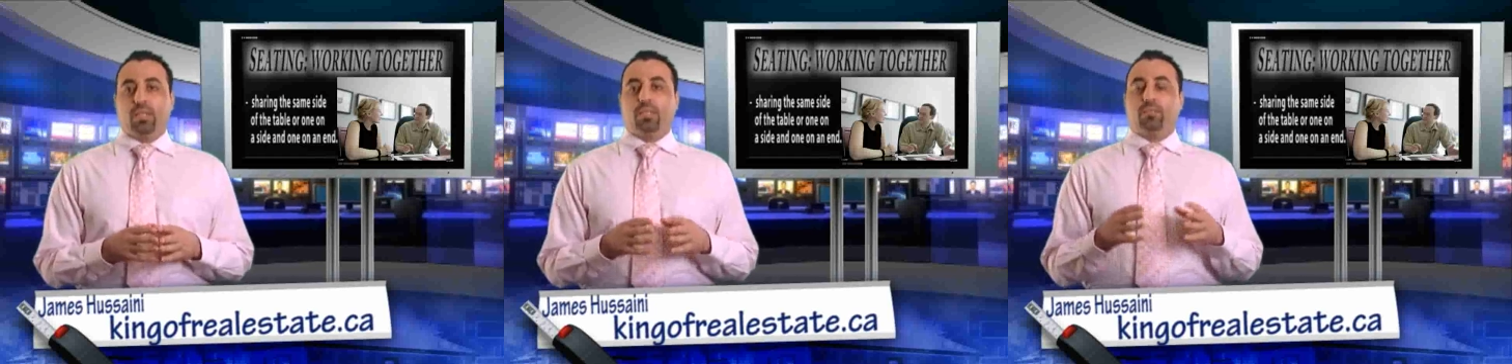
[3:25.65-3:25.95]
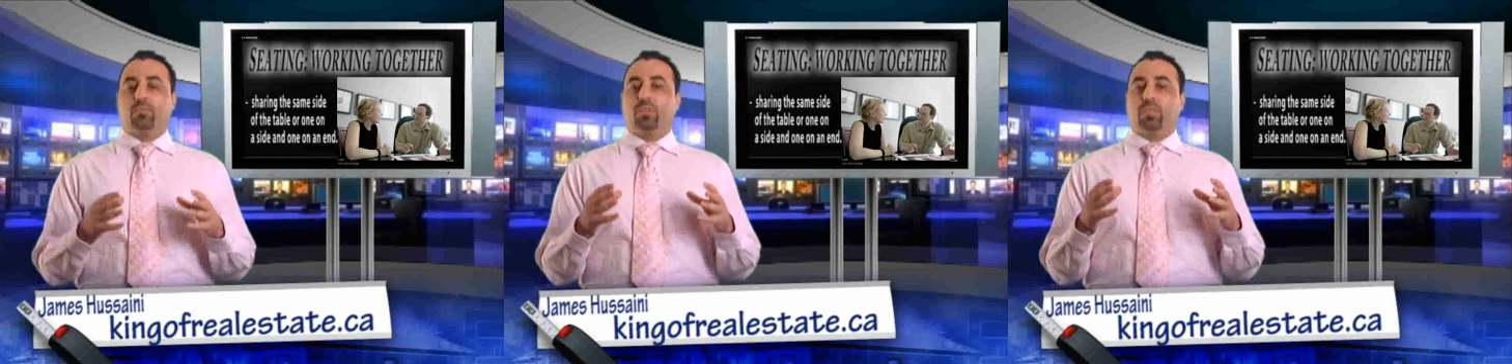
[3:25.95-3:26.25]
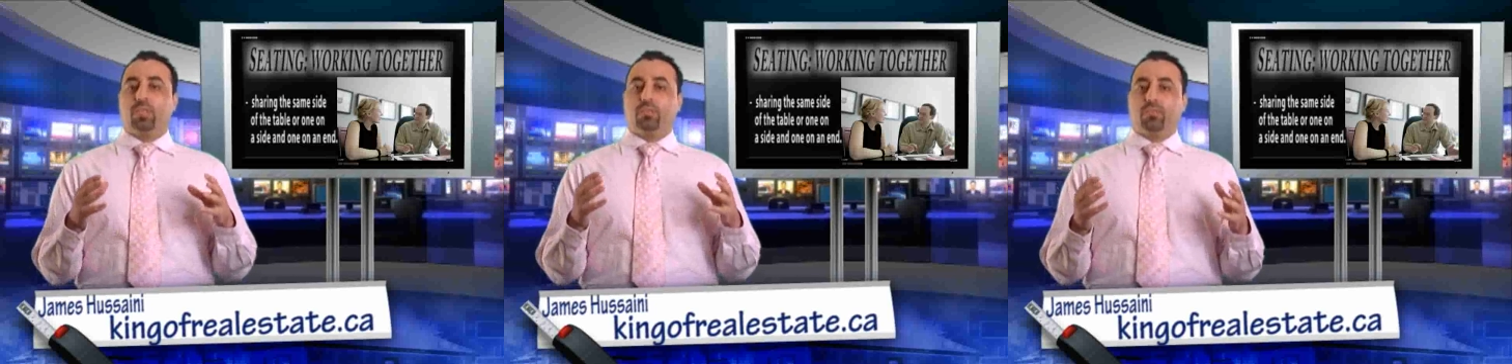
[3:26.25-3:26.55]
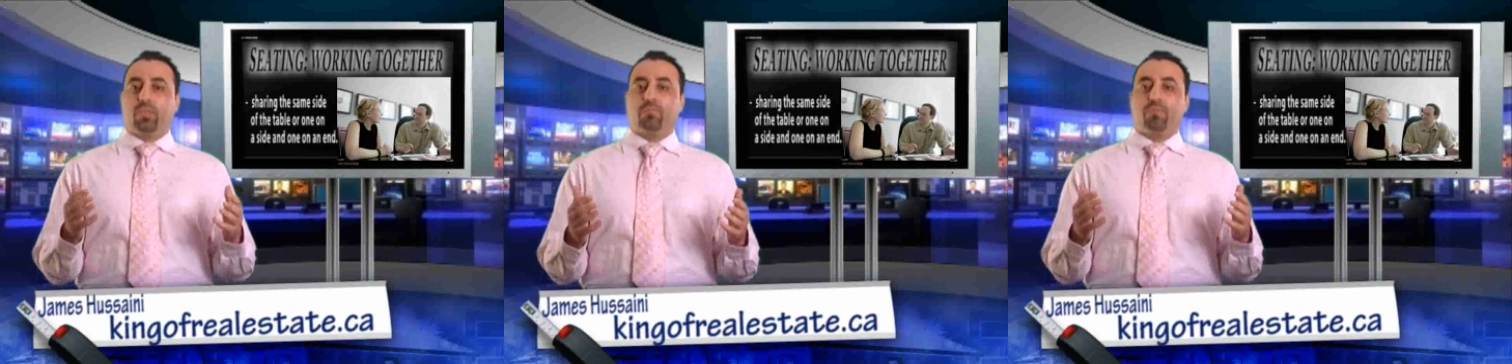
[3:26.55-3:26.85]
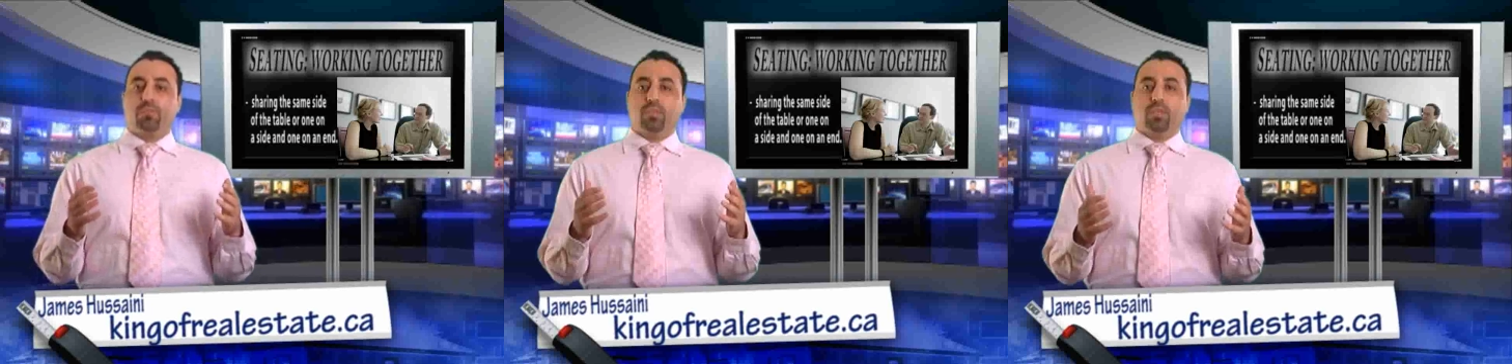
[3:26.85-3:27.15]
These
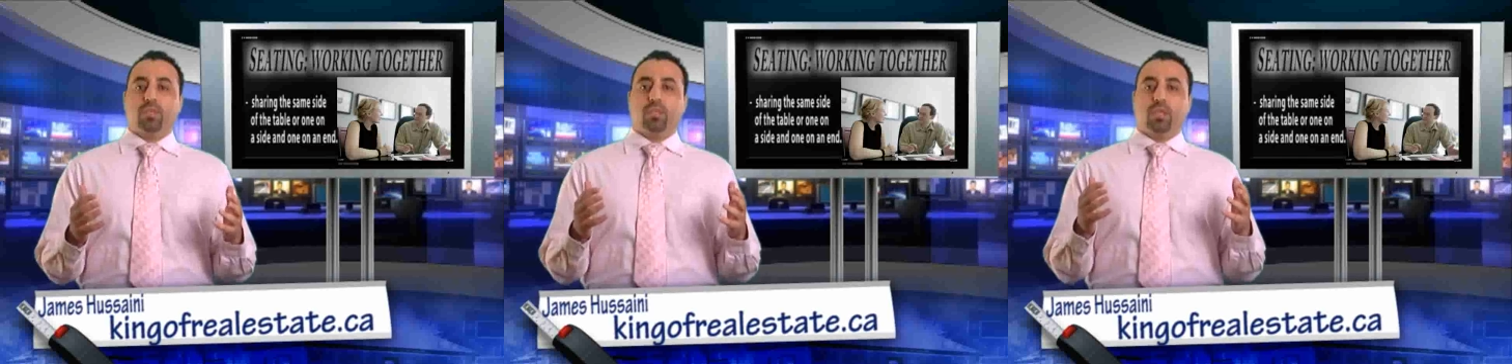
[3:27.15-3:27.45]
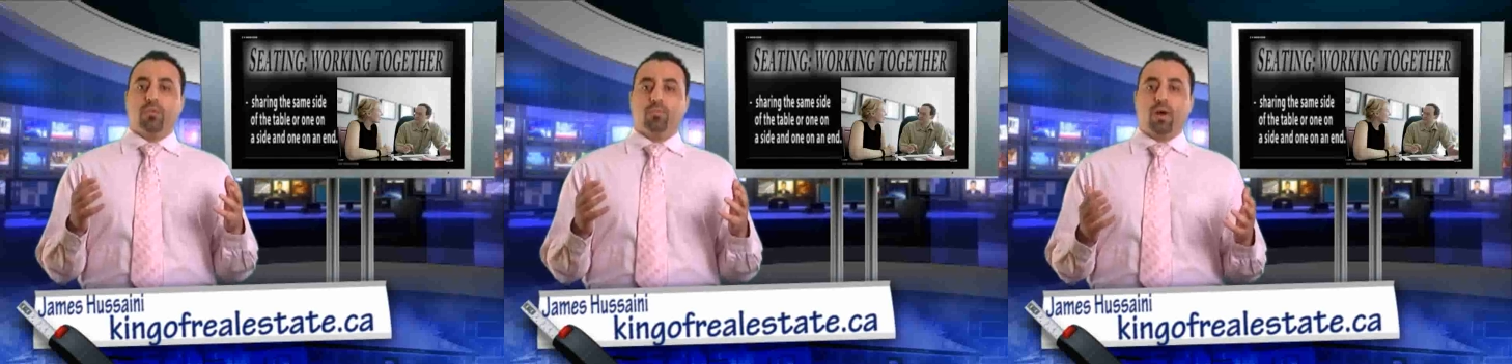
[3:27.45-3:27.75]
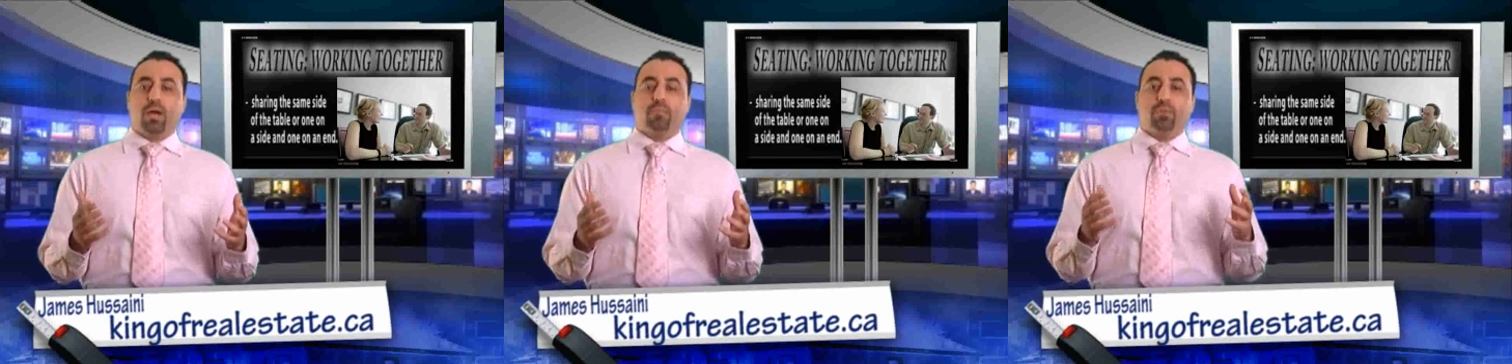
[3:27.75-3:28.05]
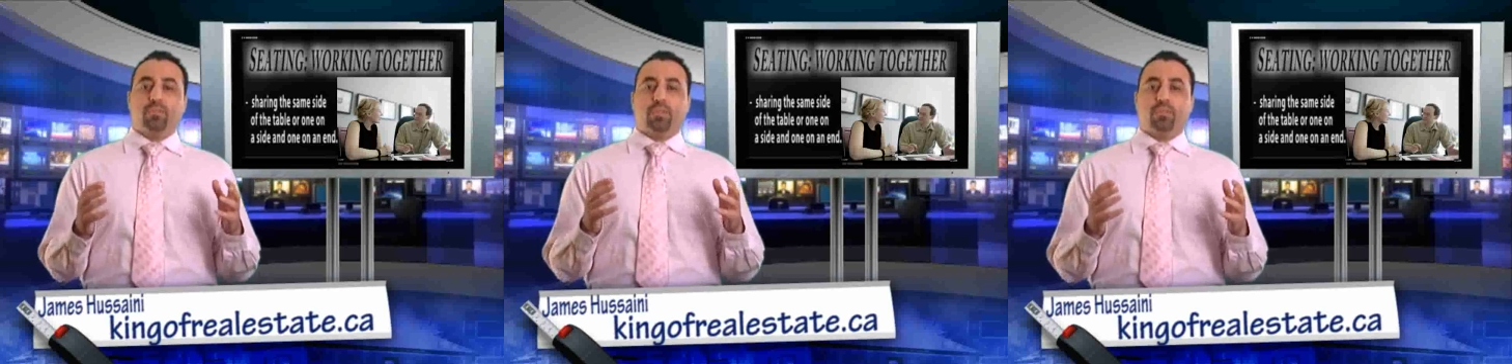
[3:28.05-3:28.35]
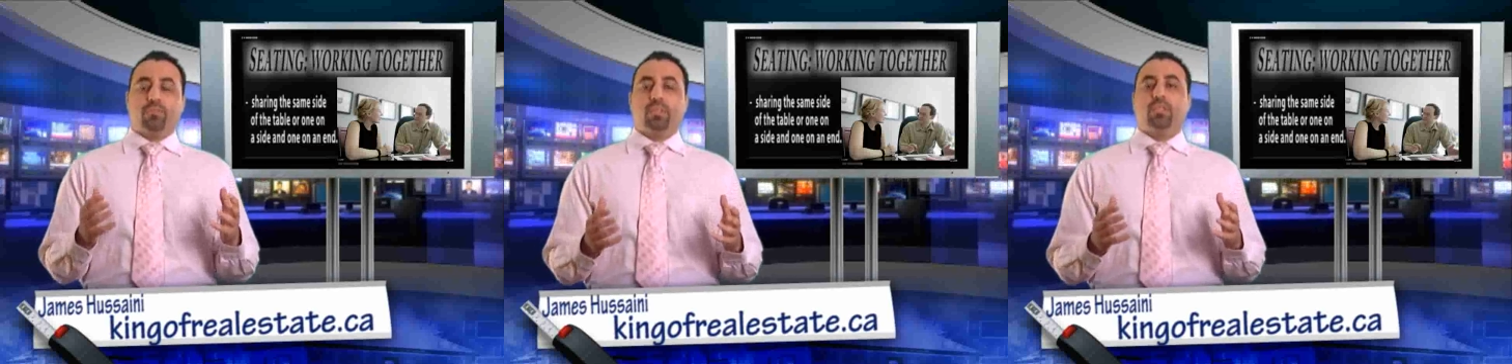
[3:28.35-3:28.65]
physical environments
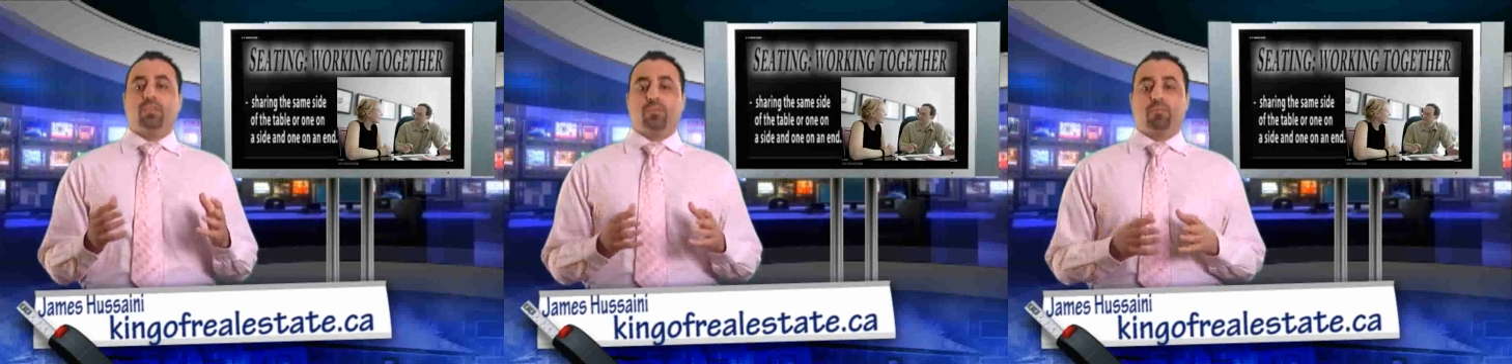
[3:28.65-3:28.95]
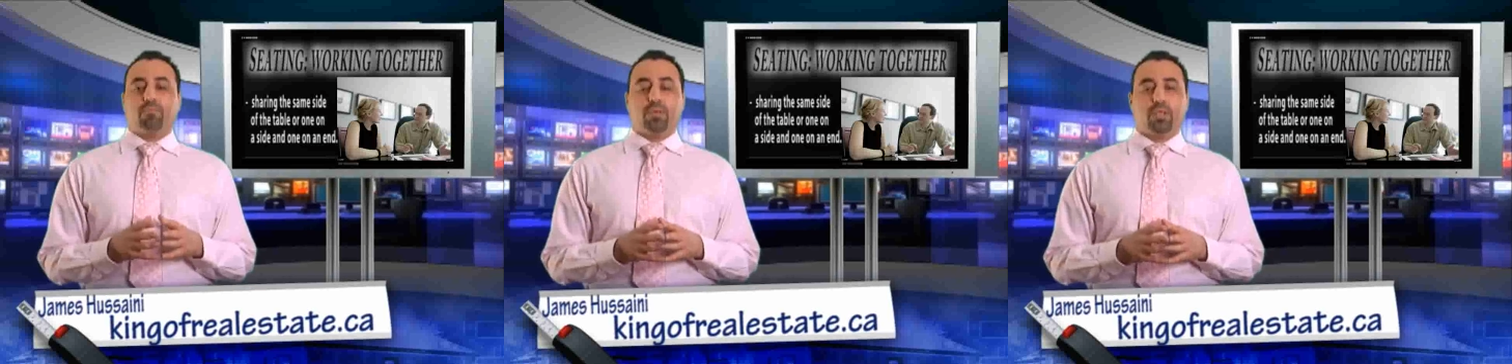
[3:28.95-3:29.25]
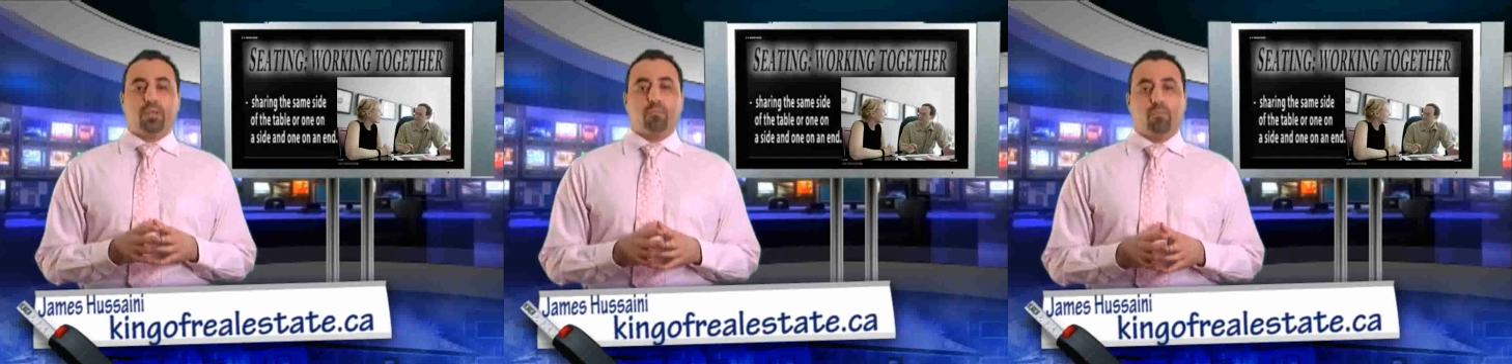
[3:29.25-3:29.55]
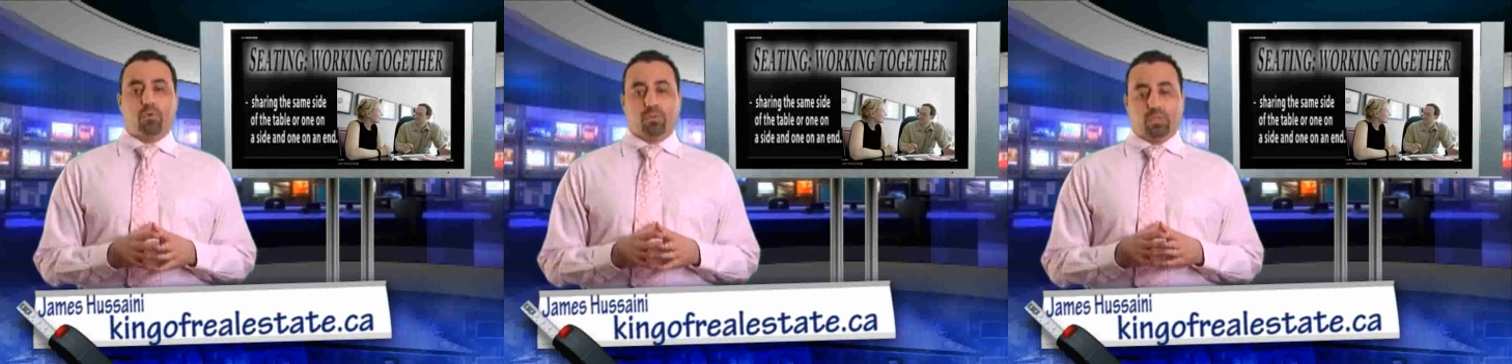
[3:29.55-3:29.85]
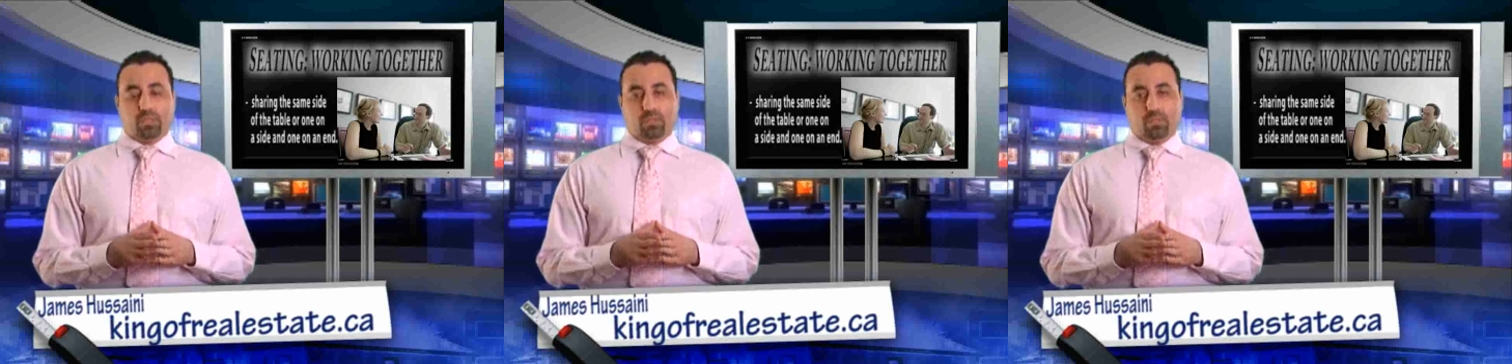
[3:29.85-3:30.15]
and seatings are very
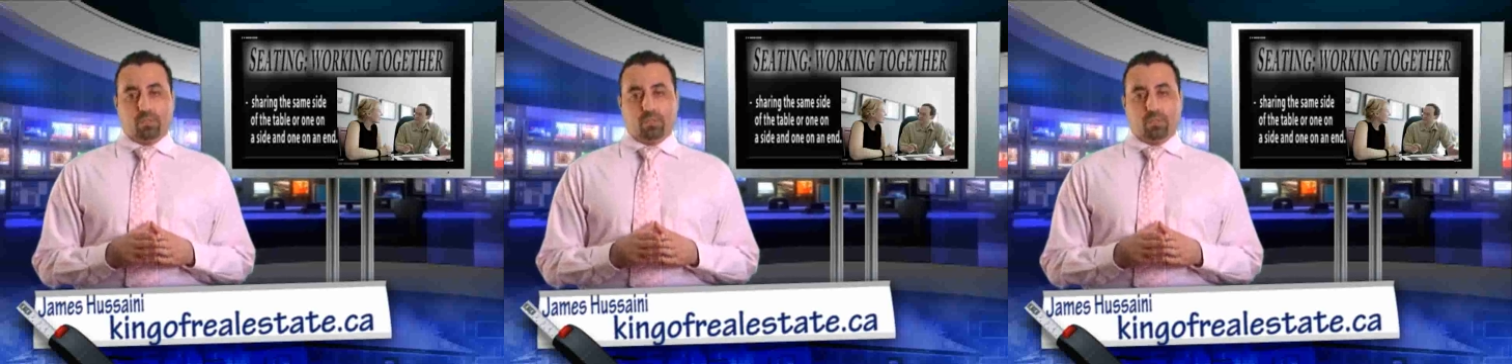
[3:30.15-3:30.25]
important.